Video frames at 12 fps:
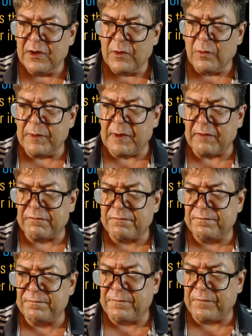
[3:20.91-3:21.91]
What about
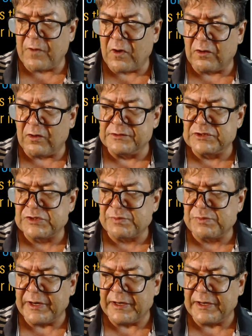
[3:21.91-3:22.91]
fall and
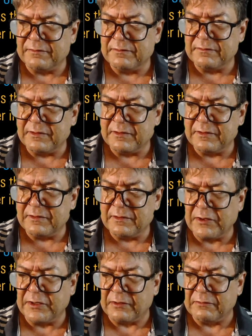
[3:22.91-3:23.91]
spring? They're not on
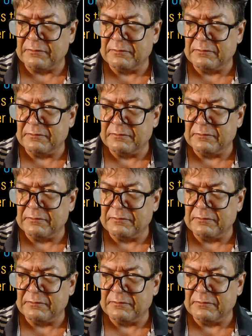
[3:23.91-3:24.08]
here.